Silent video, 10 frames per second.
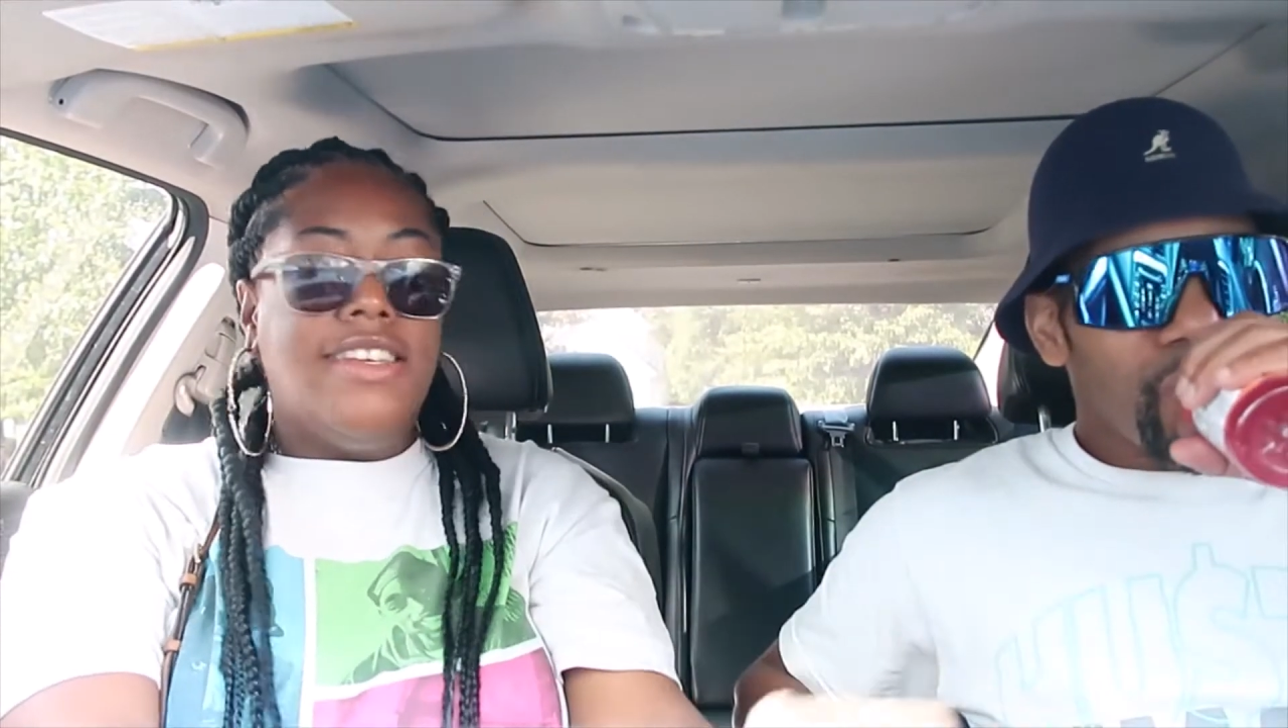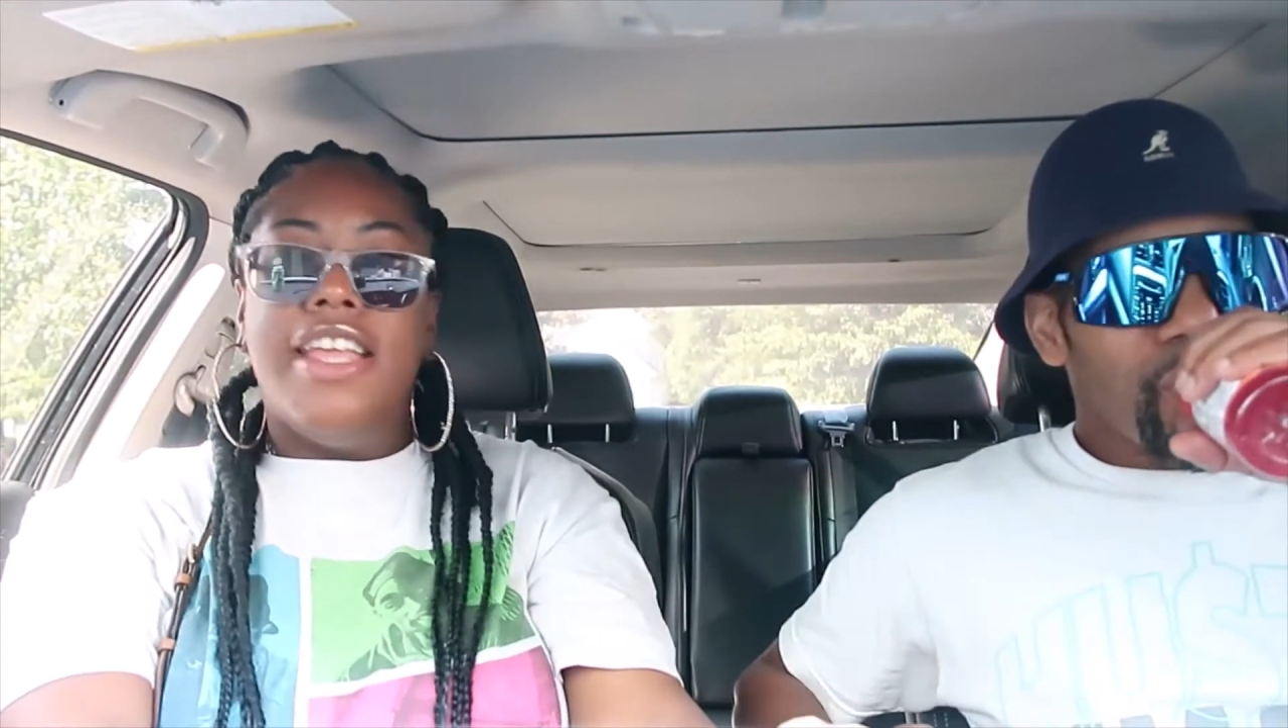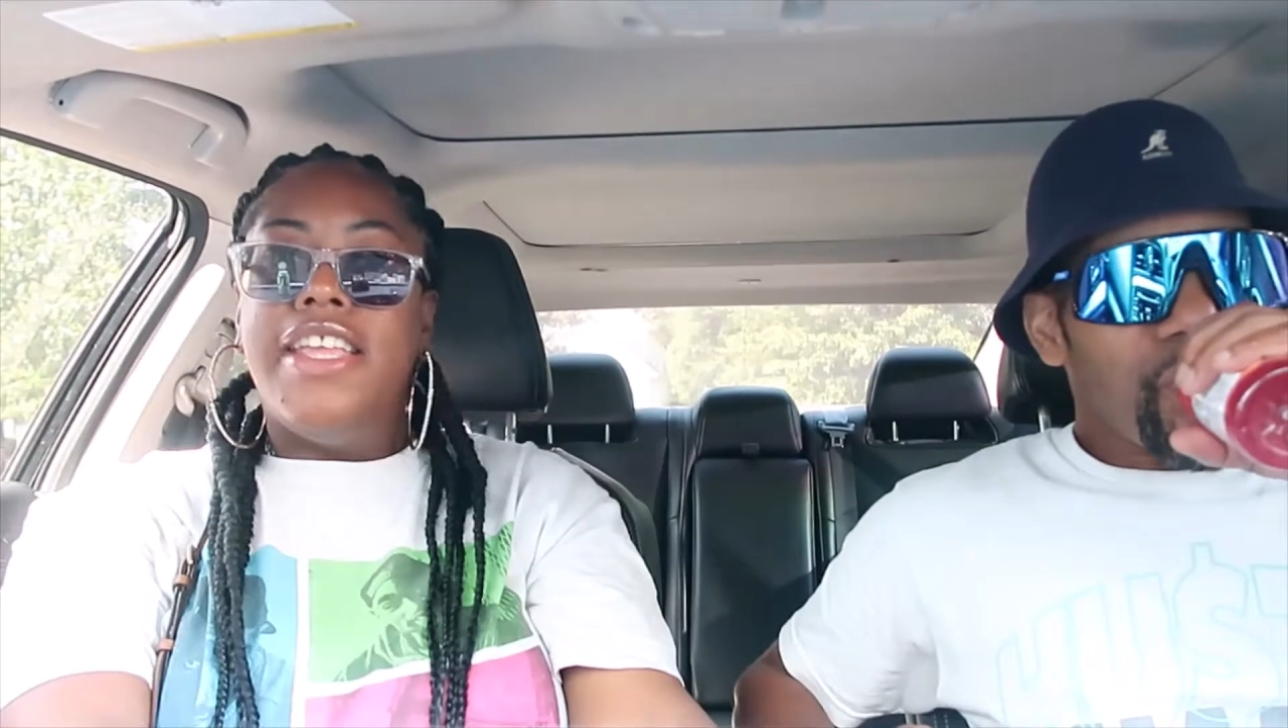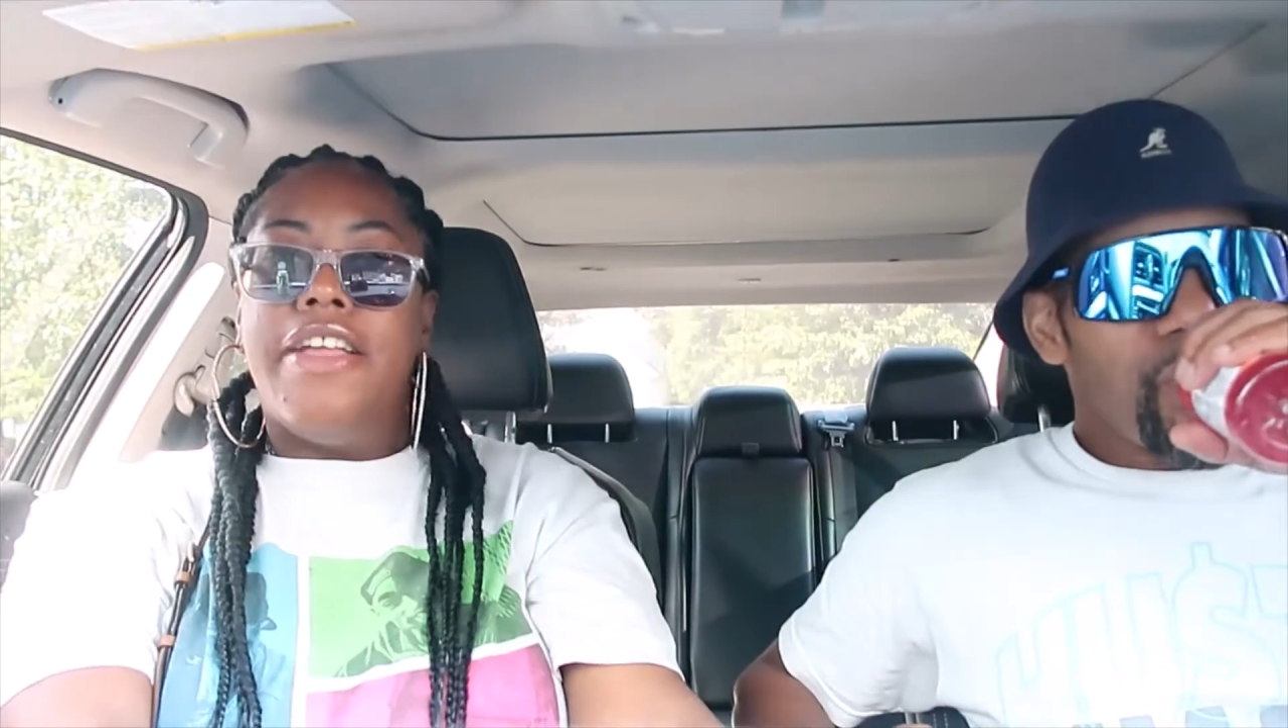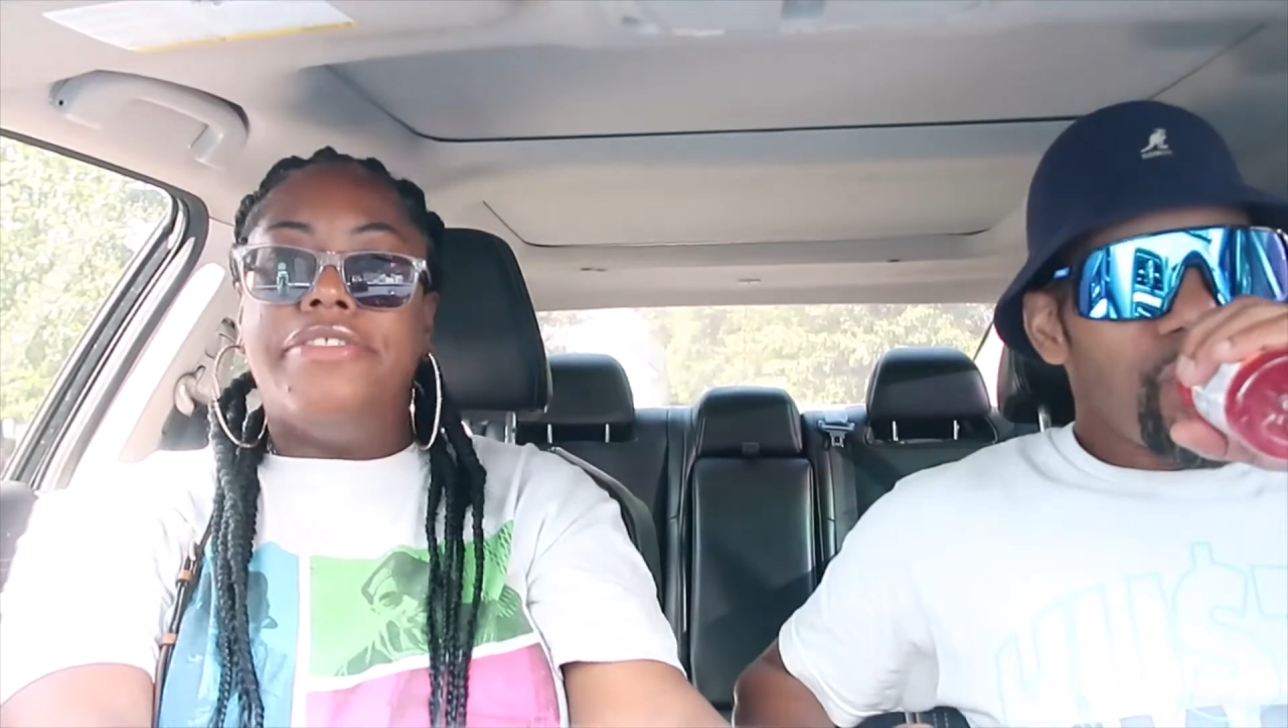
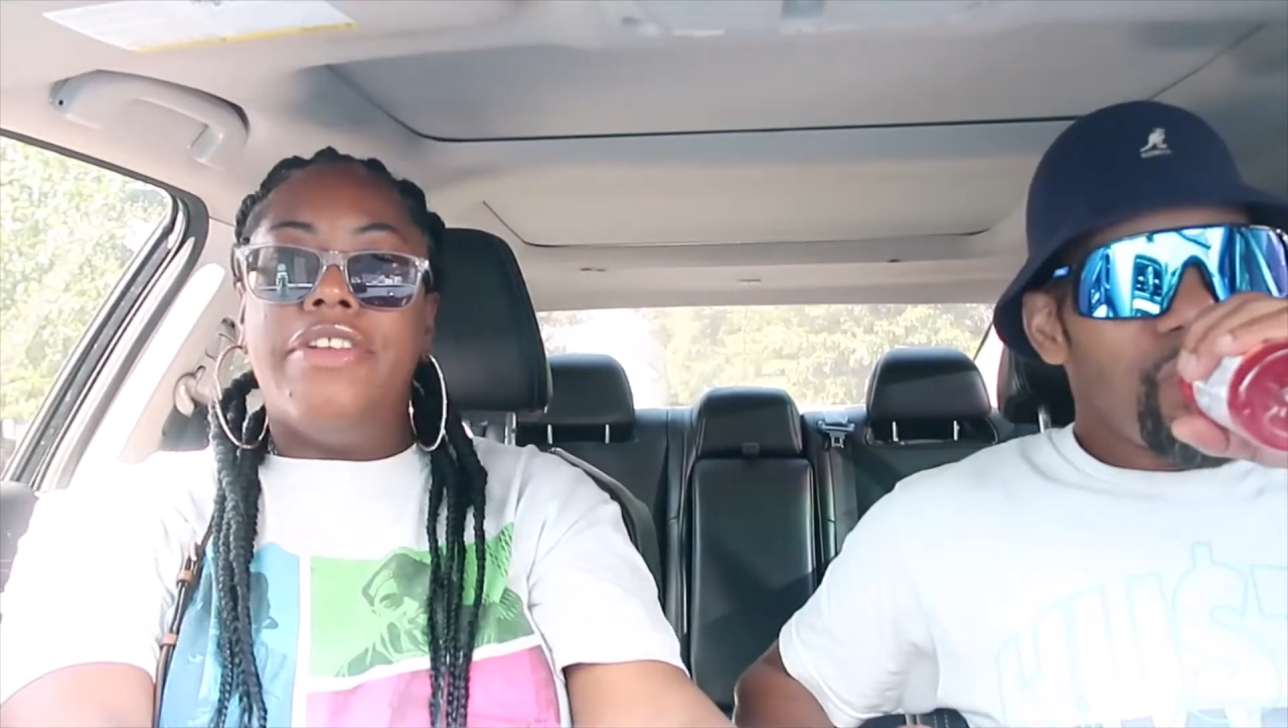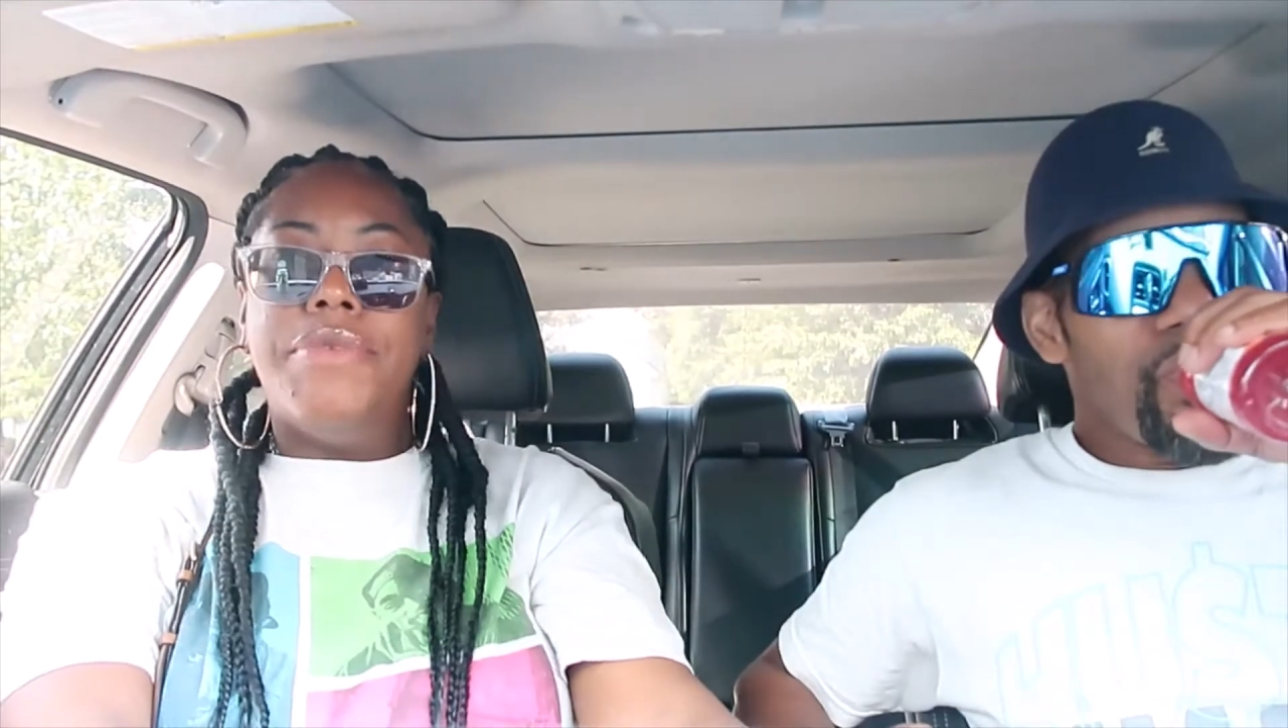today yet.